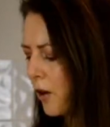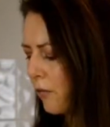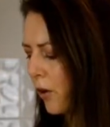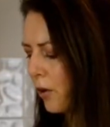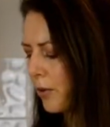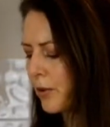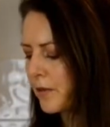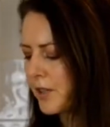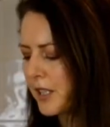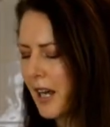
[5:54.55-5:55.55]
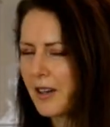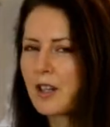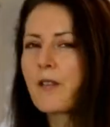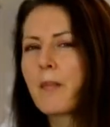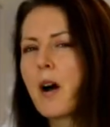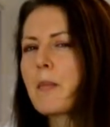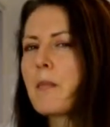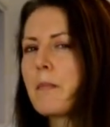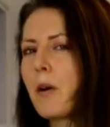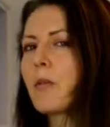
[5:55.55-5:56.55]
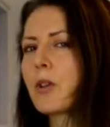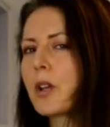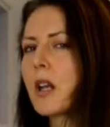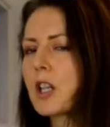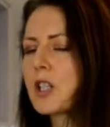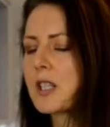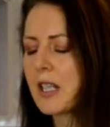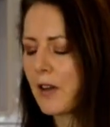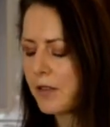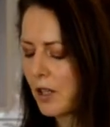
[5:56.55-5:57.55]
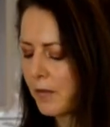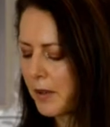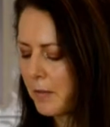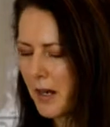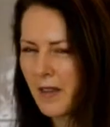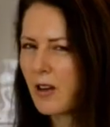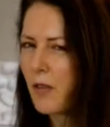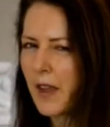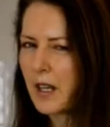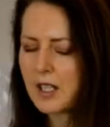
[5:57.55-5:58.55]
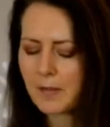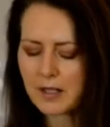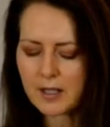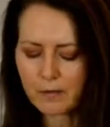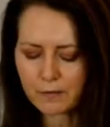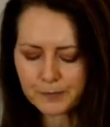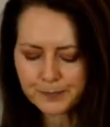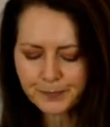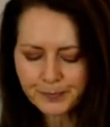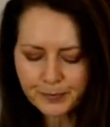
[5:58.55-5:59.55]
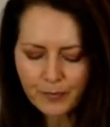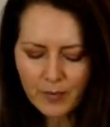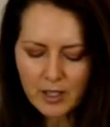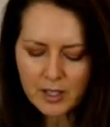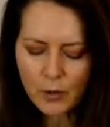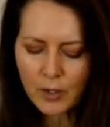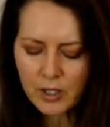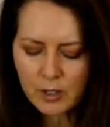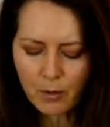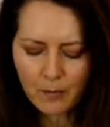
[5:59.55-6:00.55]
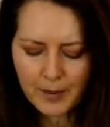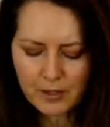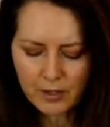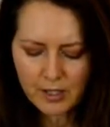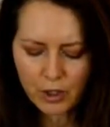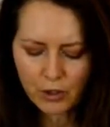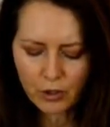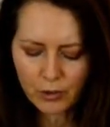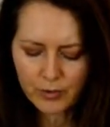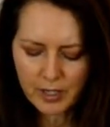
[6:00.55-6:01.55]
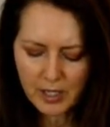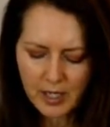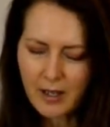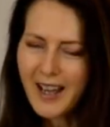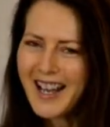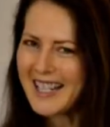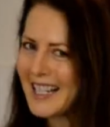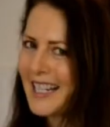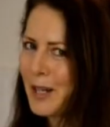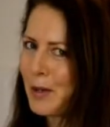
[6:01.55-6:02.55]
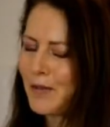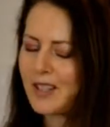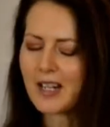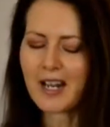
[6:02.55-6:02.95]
rollerballs for sale. And you can buy them in bulk. You can actually save yourself a bit of money. They're not that expensive. So we're going to just pop these essential oils in here. It doesn't need a bit of a steady